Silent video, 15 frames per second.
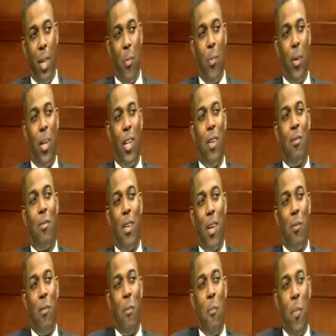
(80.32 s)
put it in front
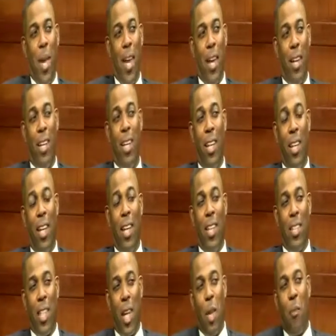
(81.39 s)
of a band,
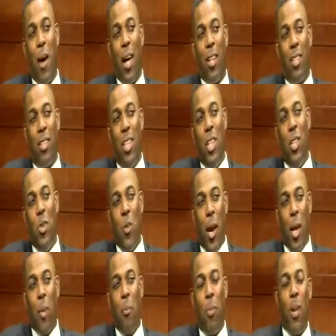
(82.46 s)
tell them I'll teach you
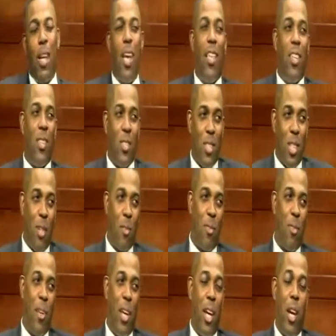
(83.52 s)
how to play this stuff,
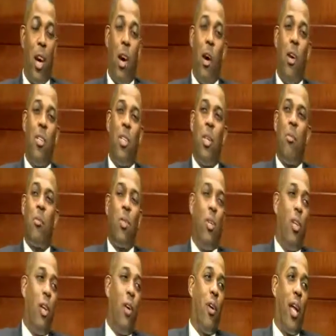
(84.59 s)
encourage them to
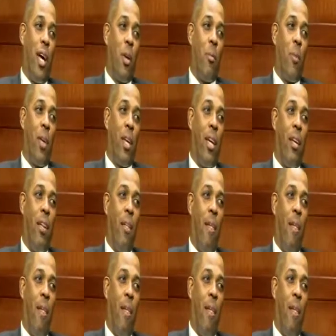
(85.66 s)
learn how to play it.